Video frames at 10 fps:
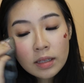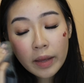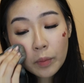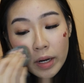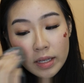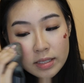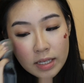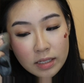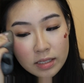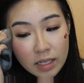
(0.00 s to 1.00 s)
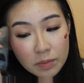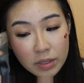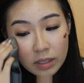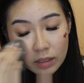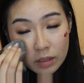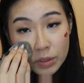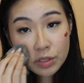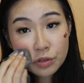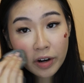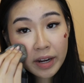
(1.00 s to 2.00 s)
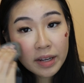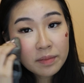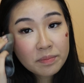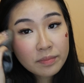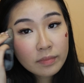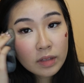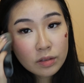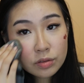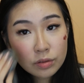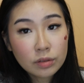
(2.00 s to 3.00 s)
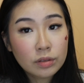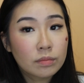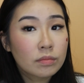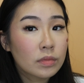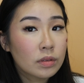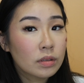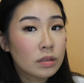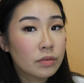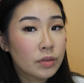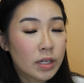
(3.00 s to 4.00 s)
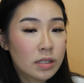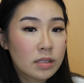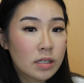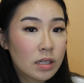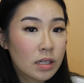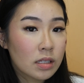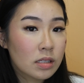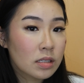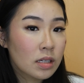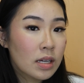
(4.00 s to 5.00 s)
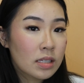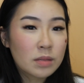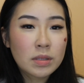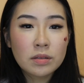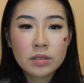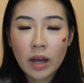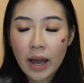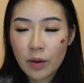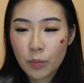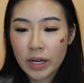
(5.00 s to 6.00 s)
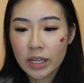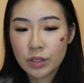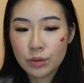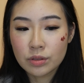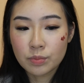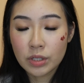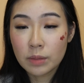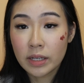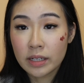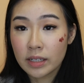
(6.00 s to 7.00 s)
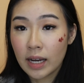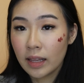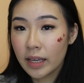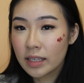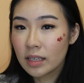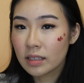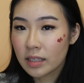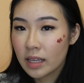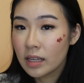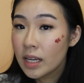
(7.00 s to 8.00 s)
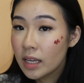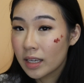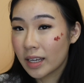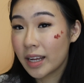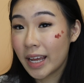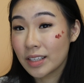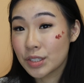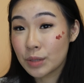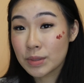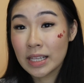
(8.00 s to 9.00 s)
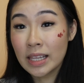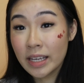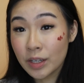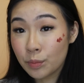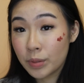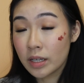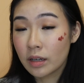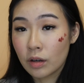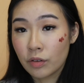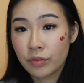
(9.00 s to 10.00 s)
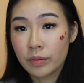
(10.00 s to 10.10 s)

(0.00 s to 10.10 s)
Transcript: Like what I said, this can be a little bit dry. So if you can see, it's sometimes when I use beauty blender, I like it that it kind of absorbs a little bit of